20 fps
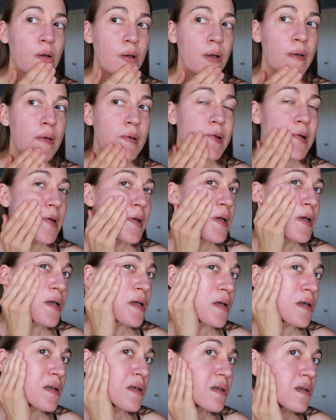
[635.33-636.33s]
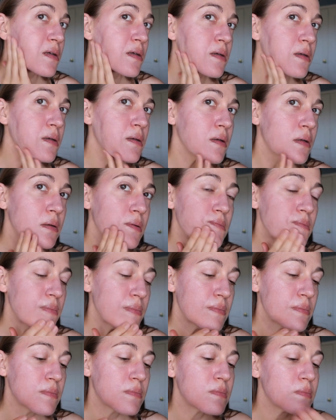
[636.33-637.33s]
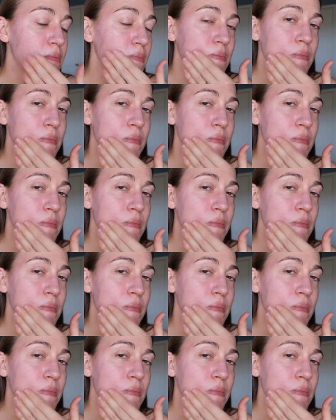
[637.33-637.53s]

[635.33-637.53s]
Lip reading: No one is speaking in this clip.